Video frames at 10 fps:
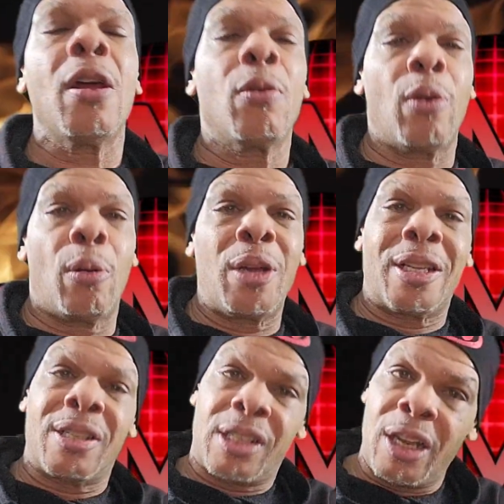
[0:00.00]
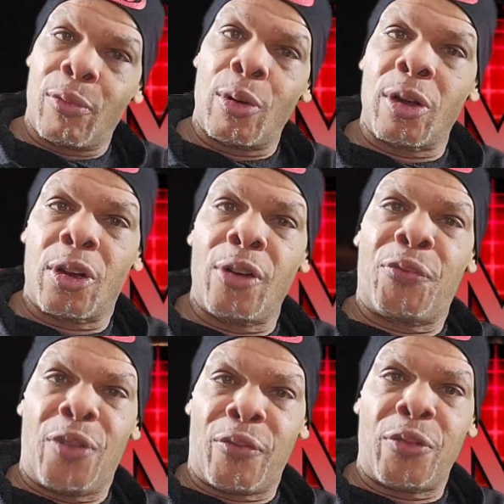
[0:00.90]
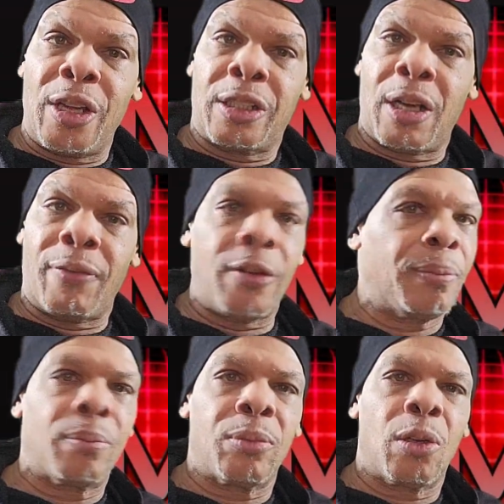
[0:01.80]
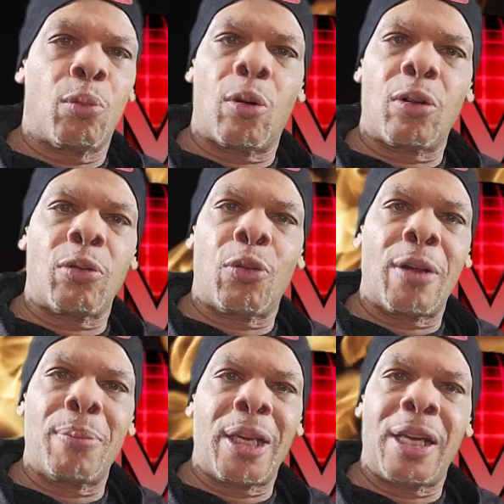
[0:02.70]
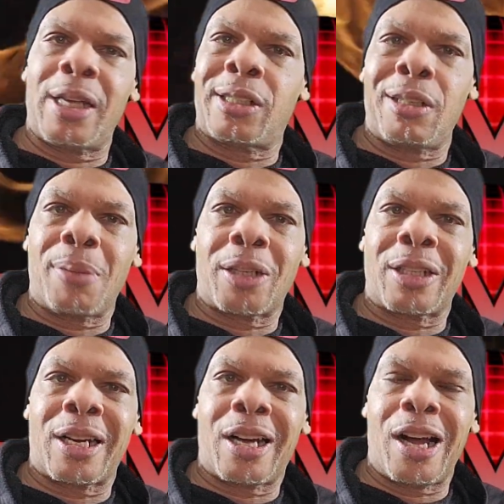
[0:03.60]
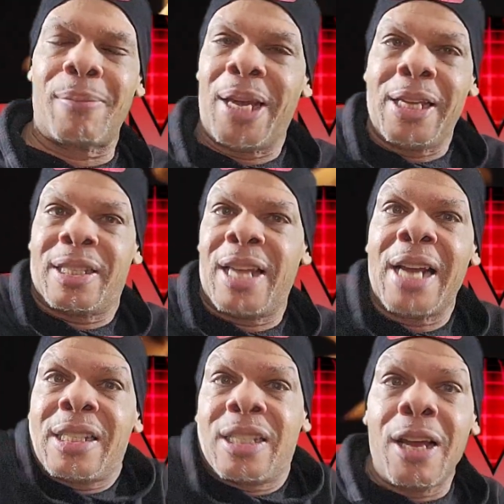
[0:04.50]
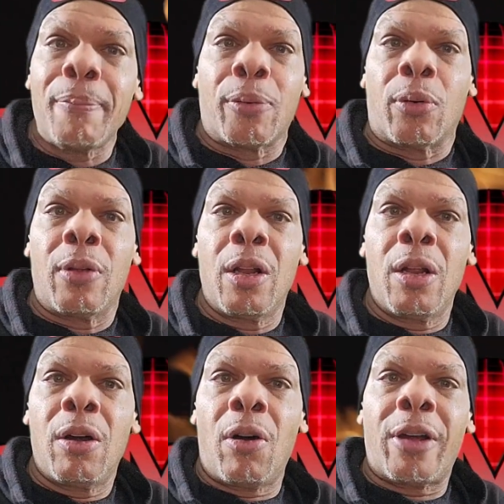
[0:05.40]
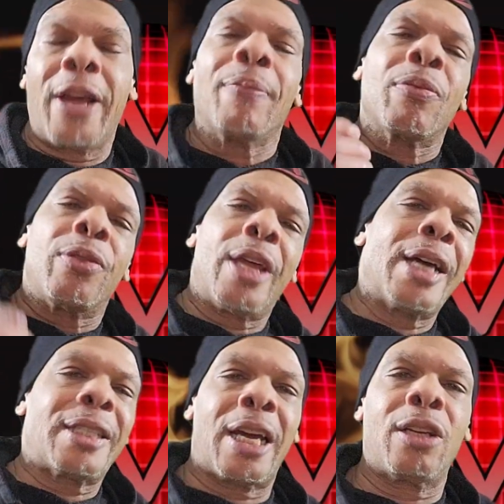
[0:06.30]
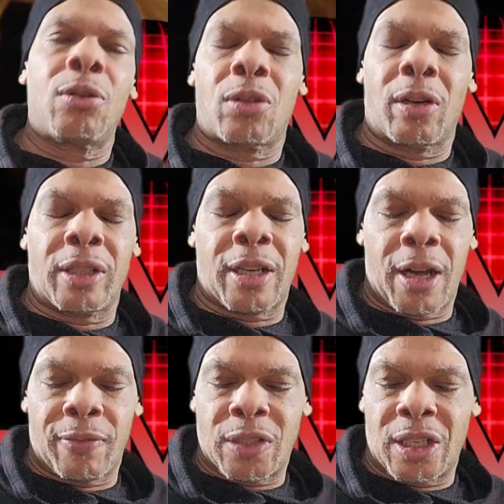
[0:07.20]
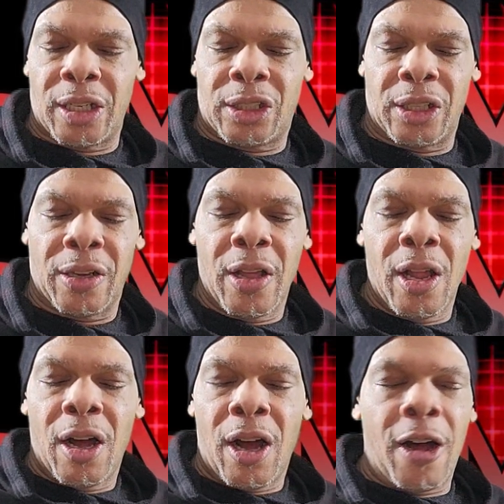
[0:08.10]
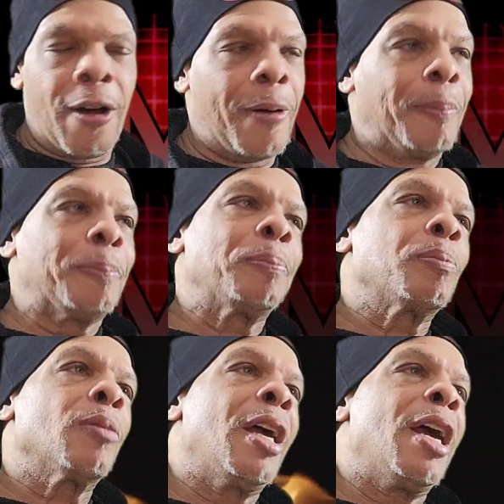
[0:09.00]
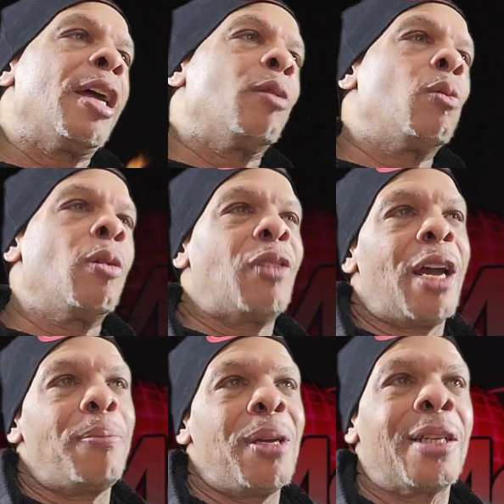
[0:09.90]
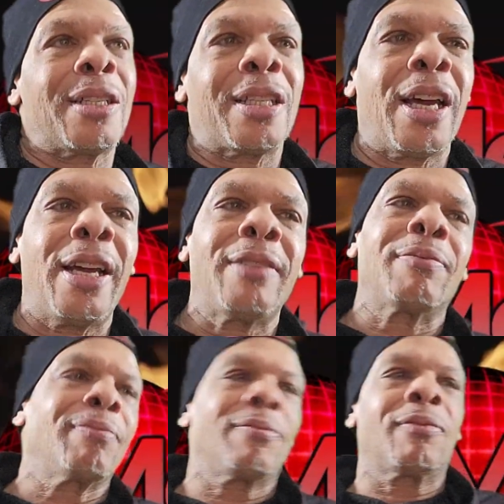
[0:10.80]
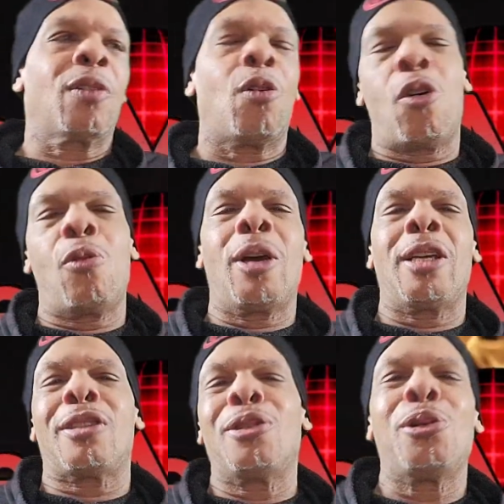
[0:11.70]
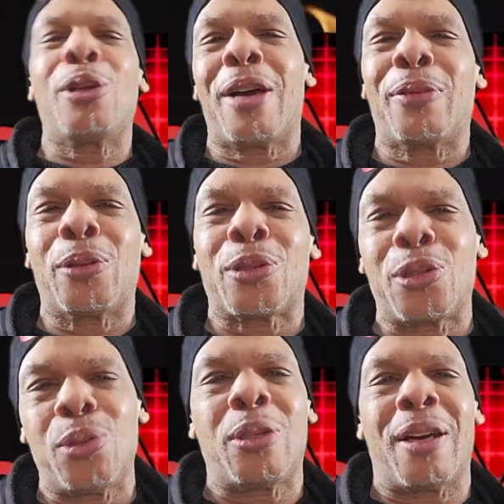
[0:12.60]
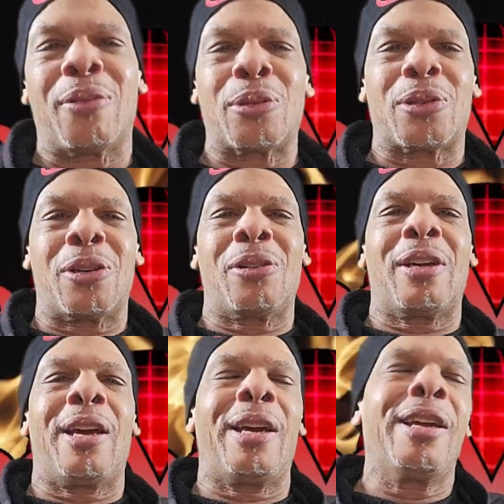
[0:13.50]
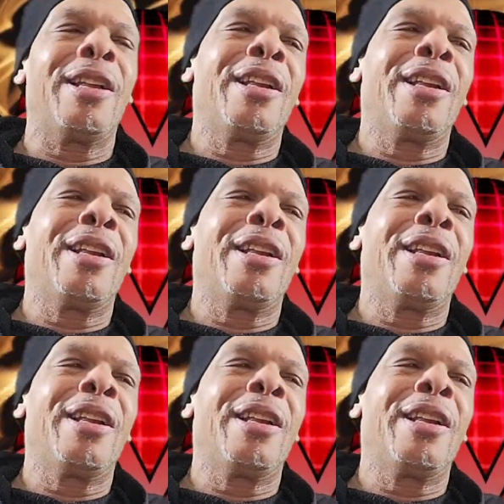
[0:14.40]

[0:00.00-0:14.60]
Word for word: where we can see if we're a good fit for each other, worldofredmedia at gmail.com. It's that simple. Okay? That's how you start the conversation. Um, and with that being said, always new levels, new devils, okay?